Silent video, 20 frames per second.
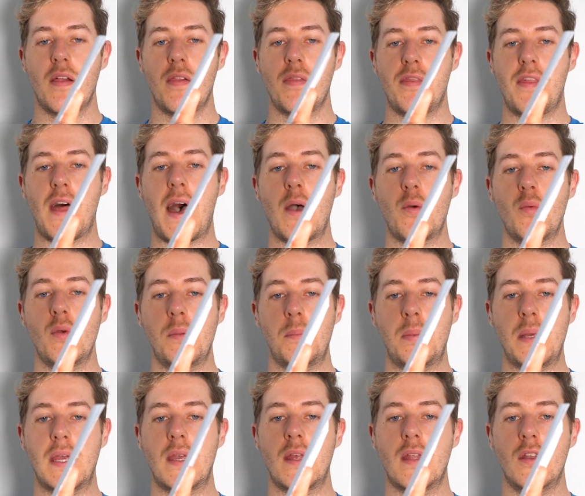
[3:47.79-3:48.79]
That would
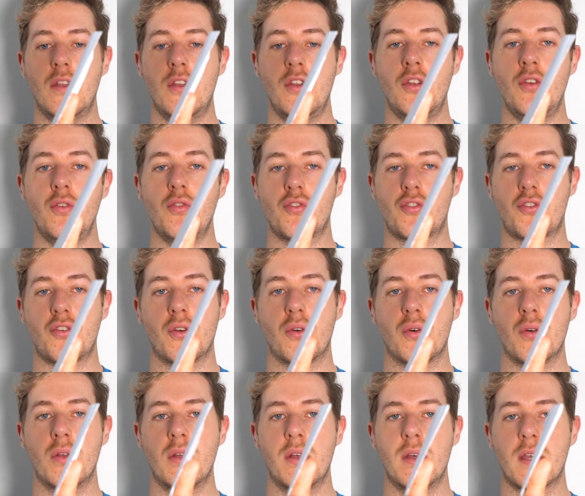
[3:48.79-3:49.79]
be
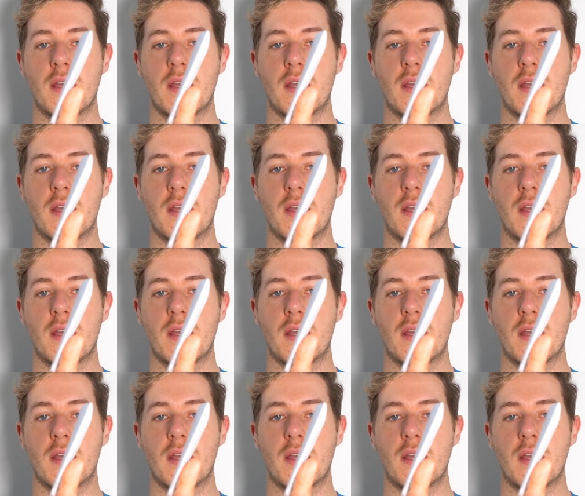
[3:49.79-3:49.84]
neutral